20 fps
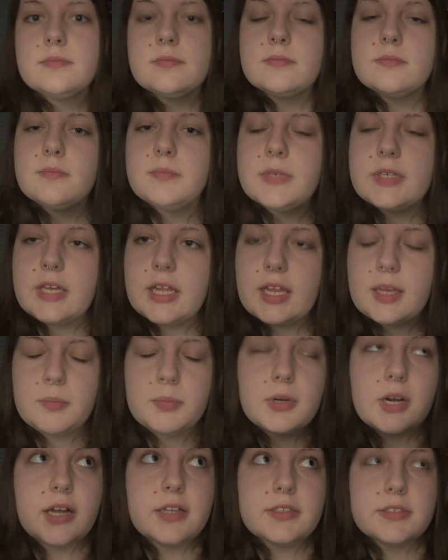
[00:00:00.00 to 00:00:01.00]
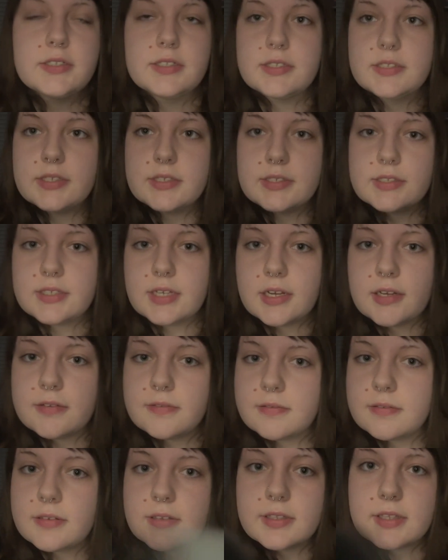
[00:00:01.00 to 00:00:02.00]
But yeah, like bronzers and stuff,
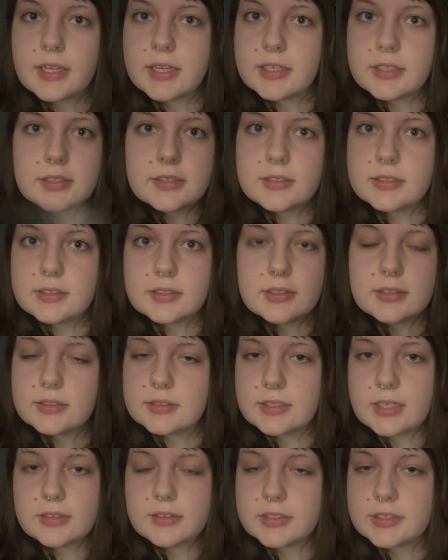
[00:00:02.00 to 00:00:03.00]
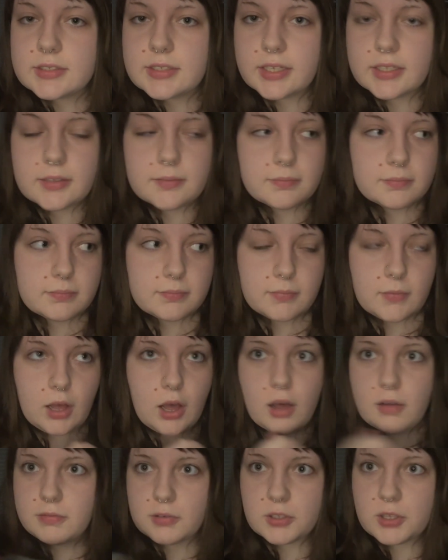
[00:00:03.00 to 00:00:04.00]
that looks like
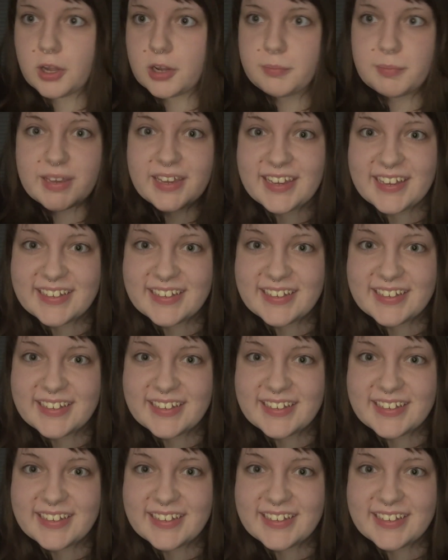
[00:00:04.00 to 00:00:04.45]
awful on me.